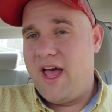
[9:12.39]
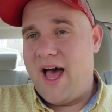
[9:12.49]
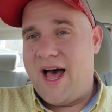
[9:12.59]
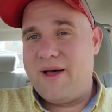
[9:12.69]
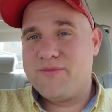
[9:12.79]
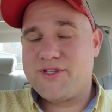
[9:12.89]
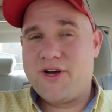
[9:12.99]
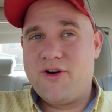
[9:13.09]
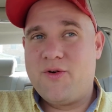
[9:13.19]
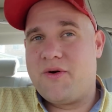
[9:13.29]
Um,
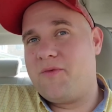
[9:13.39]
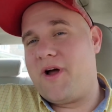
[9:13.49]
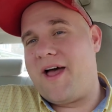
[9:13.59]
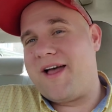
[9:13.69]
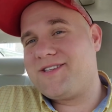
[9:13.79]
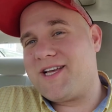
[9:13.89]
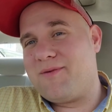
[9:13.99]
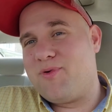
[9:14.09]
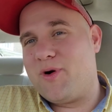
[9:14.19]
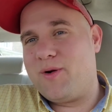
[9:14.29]
so at
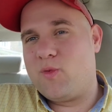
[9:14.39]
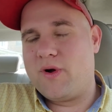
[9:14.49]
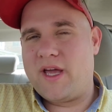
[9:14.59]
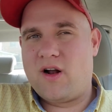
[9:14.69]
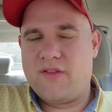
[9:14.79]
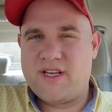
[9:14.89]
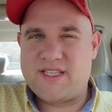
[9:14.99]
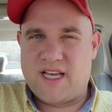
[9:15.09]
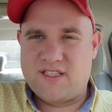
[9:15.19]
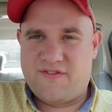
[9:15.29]
some point, we'll get all these
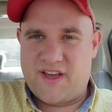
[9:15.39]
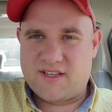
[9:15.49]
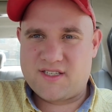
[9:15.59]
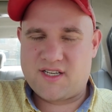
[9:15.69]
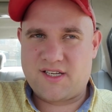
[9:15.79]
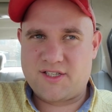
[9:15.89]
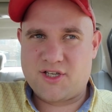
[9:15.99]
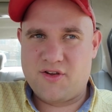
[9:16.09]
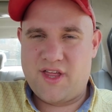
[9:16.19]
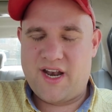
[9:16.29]
things fixed
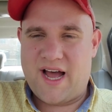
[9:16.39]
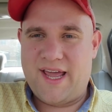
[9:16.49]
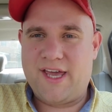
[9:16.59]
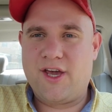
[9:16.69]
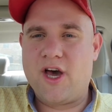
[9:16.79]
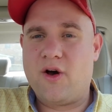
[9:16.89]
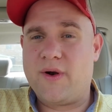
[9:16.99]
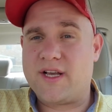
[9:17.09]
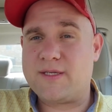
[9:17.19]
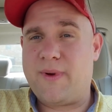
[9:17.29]
so then I can go and
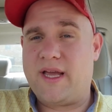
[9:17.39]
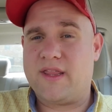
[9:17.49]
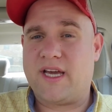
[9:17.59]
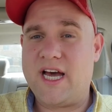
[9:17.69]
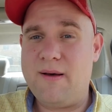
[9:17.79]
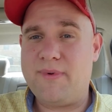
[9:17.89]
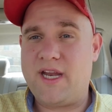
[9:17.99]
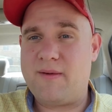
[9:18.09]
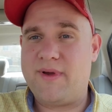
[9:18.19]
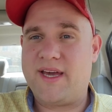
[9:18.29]
expand the
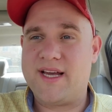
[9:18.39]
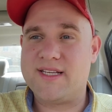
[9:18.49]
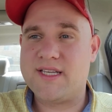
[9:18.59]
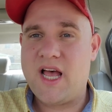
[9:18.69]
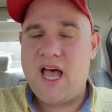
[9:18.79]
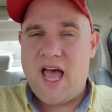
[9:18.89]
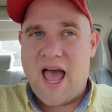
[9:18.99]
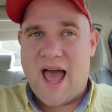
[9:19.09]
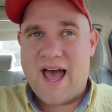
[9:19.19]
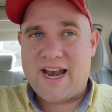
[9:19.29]
company because
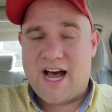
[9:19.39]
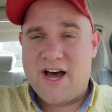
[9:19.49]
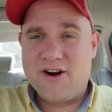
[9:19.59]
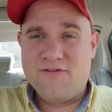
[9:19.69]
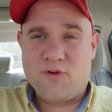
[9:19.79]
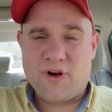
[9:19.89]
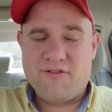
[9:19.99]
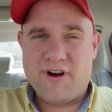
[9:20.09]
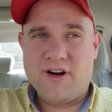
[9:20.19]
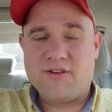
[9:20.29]
at 140
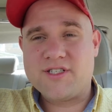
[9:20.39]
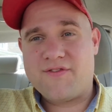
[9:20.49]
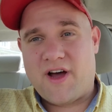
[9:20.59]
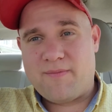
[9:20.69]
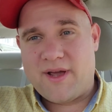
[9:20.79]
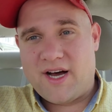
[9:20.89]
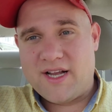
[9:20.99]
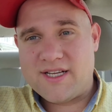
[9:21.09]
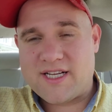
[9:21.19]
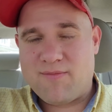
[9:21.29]
rentals, if I'd be
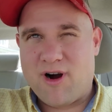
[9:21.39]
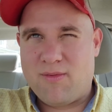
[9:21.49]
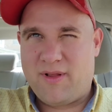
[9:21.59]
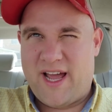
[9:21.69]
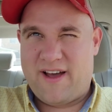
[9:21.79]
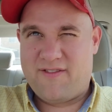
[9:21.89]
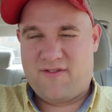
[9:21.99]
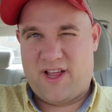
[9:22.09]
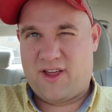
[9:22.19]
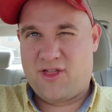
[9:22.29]
honest, I probably have
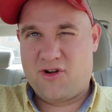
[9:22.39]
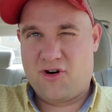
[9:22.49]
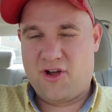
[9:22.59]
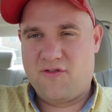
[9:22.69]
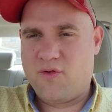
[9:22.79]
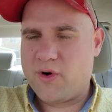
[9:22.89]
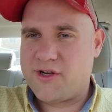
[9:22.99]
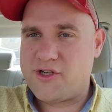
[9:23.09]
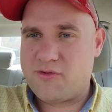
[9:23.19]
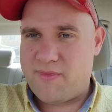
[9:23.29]
like 30 or 40
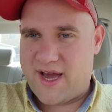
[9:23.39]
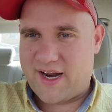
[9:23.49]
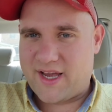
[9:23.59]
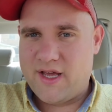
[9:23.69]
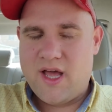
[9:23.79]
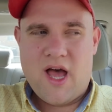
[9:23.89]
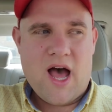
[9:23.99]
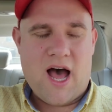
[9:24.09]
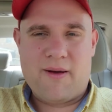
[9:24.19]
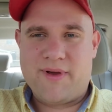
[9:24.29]
too many
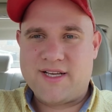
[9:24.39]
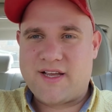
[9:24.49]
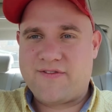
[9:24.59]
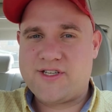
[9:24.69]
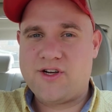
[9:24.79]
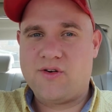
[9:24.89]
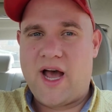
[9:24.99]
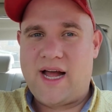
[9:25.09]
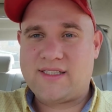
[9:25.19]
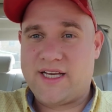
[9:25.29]
uh, because I've still
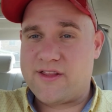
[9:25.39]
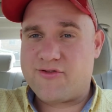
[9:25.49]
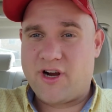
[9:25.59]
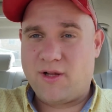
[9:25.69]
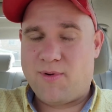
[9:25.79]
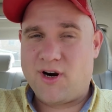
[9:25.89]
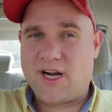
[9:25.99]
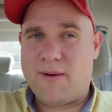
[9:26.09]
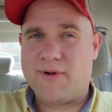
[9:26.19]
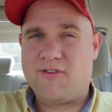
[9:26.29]
got to get the trailer park
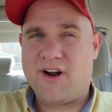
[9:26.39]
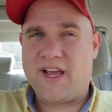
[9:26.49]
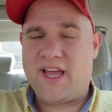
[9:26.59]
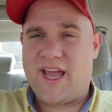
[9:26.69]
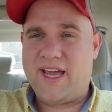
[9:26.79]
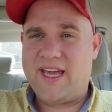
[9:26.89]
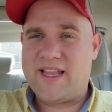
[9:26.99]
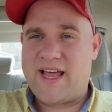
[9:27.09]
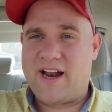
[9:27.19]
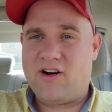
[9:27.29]
up and running and get
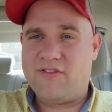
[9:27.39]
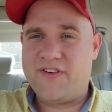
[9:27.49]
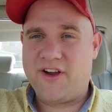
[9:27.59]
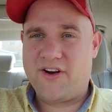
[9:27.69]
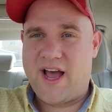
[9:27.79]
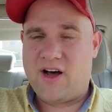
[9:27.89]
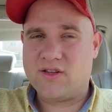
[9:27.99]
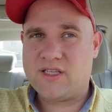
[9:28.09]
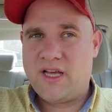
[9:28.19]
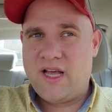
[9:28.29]
that all figured
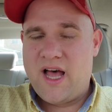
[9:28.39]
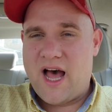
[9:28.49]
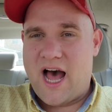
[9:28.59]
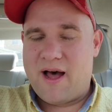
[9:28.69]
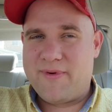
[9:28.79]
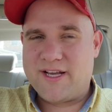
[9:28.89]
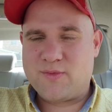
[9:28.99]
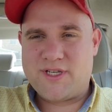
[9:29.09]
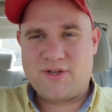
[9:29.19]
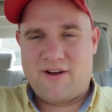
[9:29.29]
out uh, because
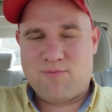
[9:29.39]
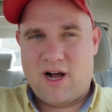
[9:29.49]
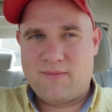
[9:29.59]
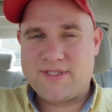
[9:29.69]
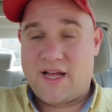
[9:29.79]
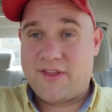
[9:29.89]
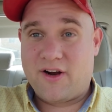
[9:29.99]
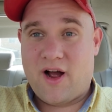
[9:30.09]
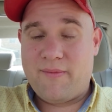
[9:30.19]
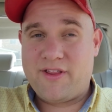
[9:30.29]
we still have problems down
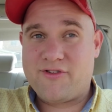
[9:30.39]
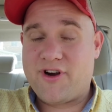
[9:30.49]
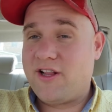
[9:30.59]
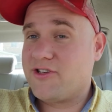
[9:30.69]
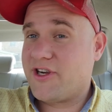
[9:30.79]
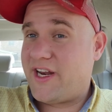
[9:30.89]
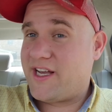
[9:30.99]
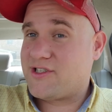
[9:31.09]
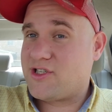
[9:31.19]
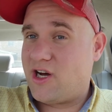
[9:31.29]
there. I mean, the trailers are getting
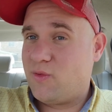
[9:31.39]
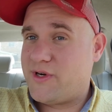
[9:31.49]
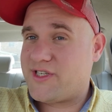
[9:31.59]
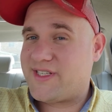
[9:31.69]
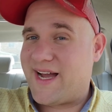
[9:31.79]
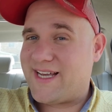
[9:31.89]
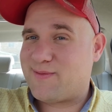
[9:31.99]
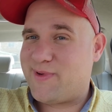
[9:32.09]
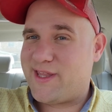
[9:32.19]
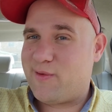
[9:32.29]
installed, which is nice,
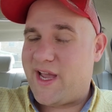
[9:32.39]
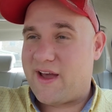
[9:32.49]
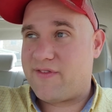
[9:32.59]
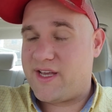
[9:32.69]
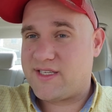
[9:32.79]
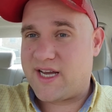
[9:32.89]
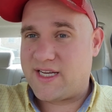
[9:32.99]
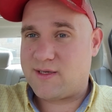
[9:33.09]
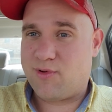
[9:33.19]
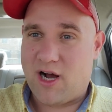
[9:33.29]
but then we have these
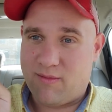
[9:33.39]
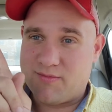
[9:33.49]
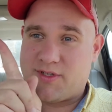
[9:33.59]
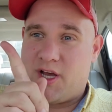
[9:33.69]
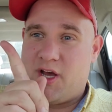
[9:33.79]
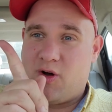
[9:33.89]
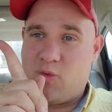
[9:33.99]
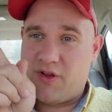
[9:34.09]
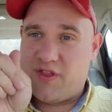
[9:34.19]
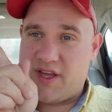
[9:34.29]
kinds of problems
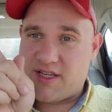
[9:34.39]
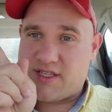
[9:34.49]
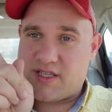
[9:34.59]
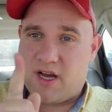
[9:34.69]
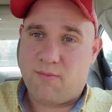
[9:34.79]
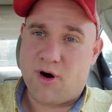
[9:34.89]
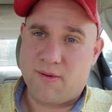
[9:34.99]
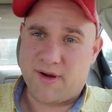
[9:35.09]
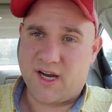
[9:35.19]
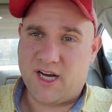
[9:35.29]
with this
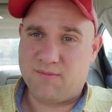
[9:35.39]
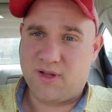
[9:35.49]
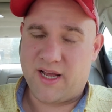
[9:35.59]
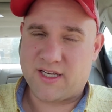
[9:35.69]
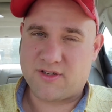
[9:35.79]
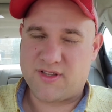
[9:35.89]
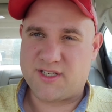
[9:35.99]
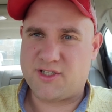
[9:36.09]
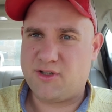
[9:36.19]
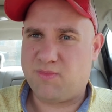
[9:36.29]
apartment complex or
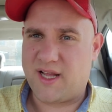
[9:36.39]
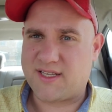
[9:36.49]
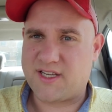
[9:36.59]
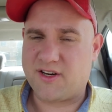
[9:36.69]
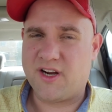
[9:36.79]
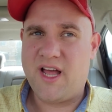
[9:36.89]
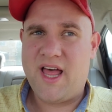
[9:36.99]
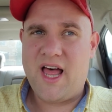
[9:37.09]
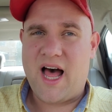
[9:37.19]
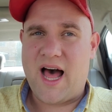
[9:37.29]
this duplex here,
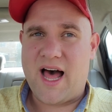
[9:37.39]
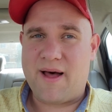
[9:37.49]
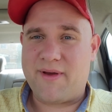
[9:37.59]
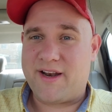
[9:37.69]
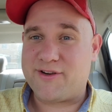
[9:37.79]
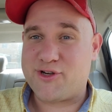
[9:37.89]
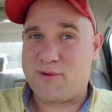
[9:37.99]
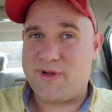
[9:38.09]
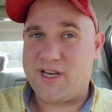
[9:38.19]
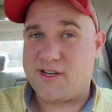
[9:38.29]
um, and it should
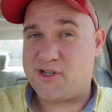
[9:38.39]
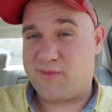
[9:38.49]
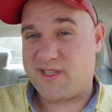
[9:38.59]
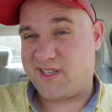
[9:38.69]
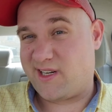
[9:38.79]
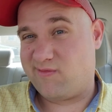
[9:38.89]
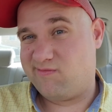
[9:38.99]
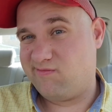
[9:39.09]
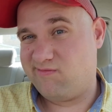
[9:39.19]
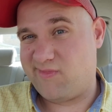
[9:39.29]
have been done two months ago,
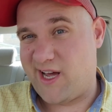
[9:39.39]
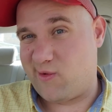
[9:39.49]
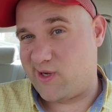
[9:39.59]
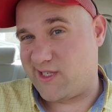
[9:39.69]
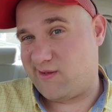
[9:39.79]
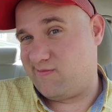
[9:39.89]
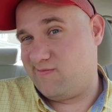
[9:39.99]
and it wasn't.